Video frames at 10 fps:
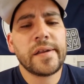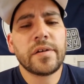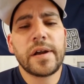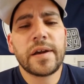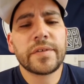
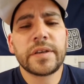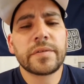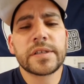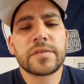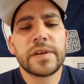don't have any
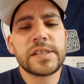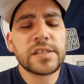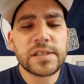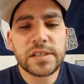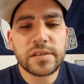
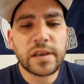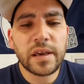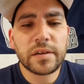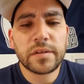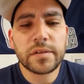reservations that you
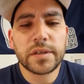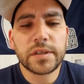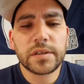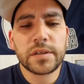can't do it.